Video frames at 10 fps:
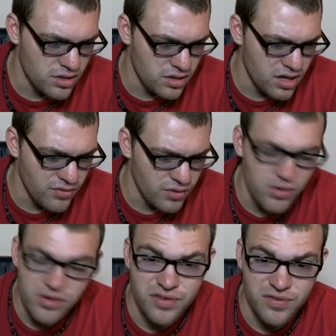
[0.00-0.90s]

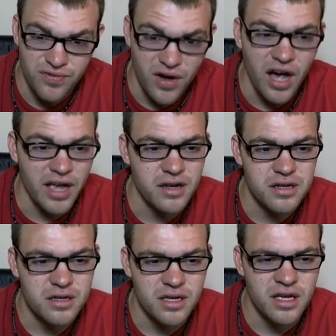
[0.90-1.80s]
everyone's fine
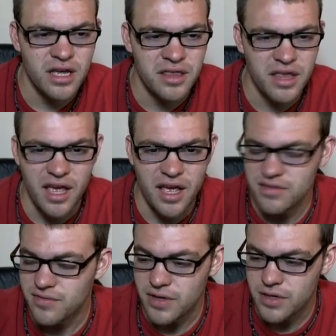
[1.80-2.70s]
in the
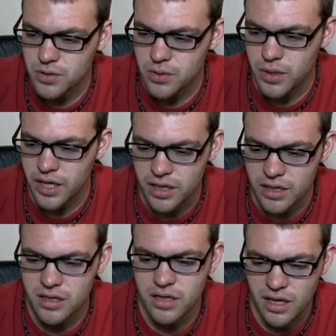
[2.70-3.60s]
hands of like Quinn
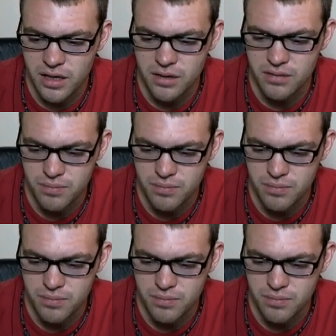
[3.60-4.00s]
and